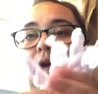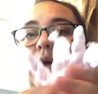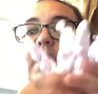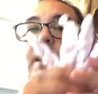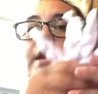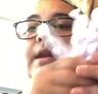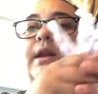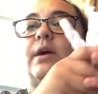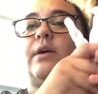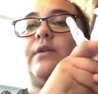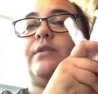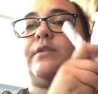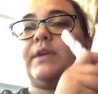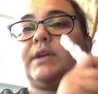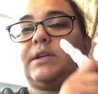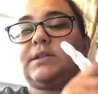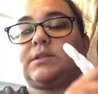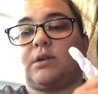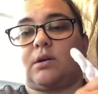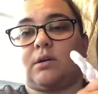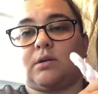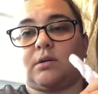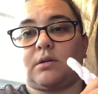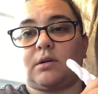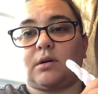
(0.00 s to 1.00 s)
Now these
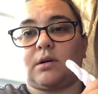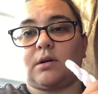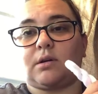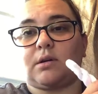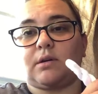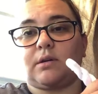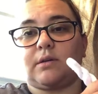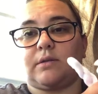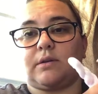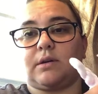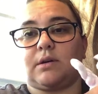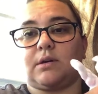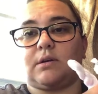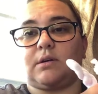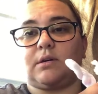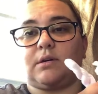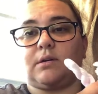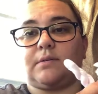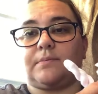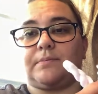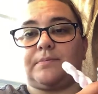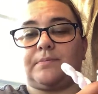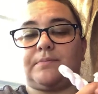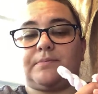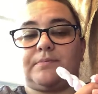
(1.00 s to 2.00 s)
are
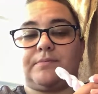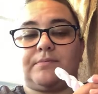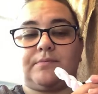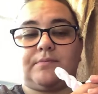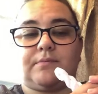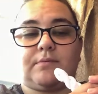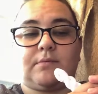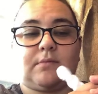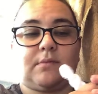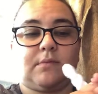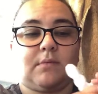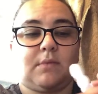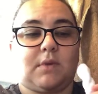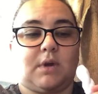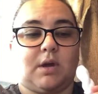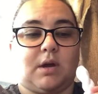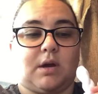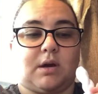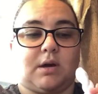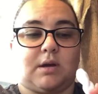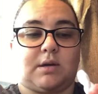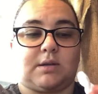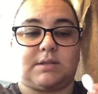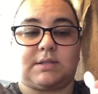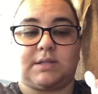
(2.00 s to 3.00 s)
the uh,
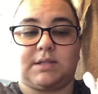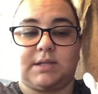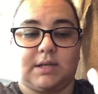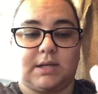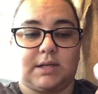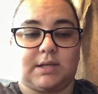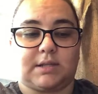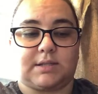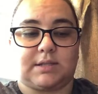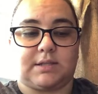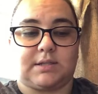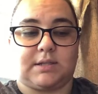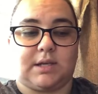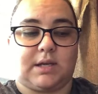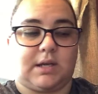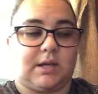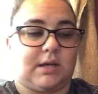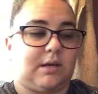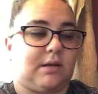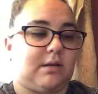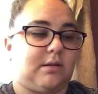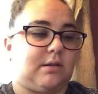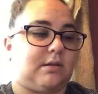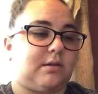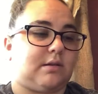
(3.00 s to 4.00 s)

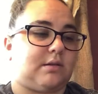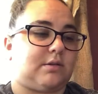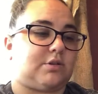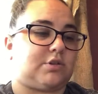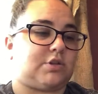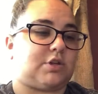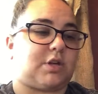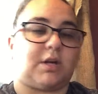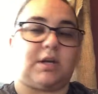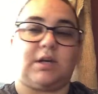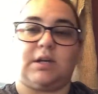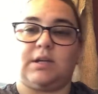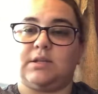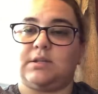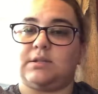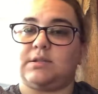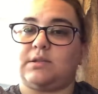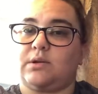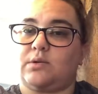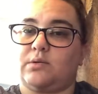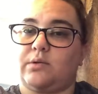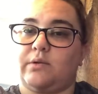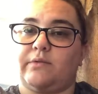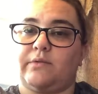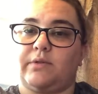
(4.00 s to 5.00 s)
CXC, the Chinese
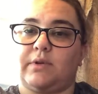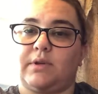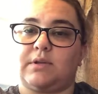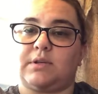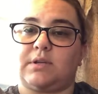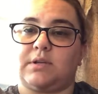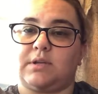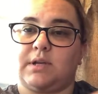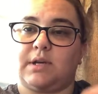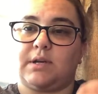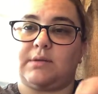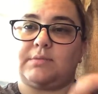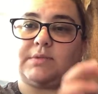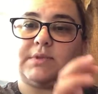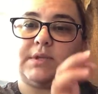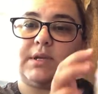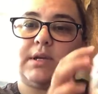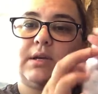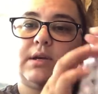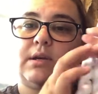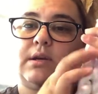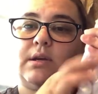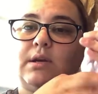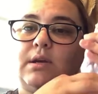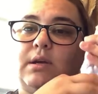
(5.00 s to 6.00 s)
equivalent to DMC